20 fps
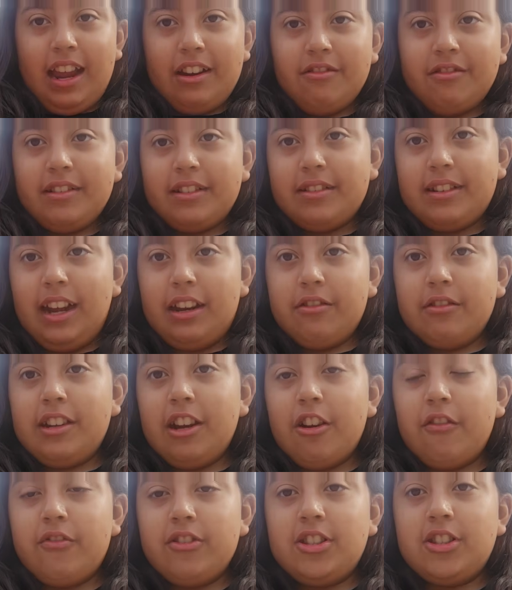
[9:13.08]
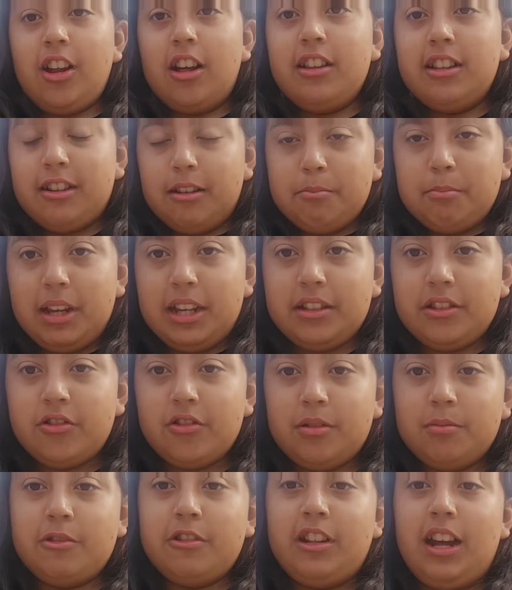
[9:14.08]
I don't care if it's not like a
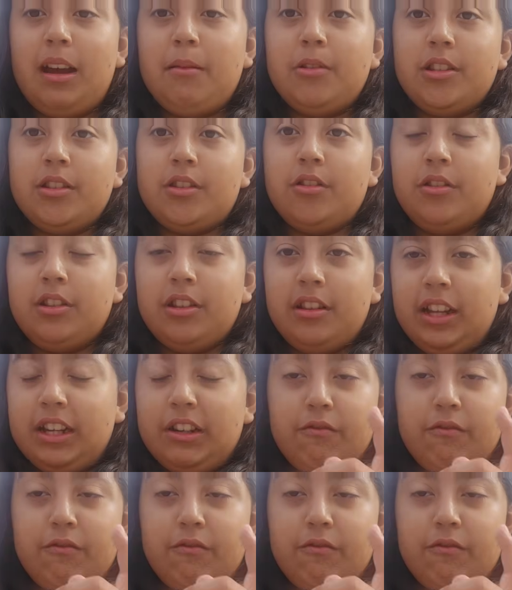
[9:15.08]
mainstream collab and it's only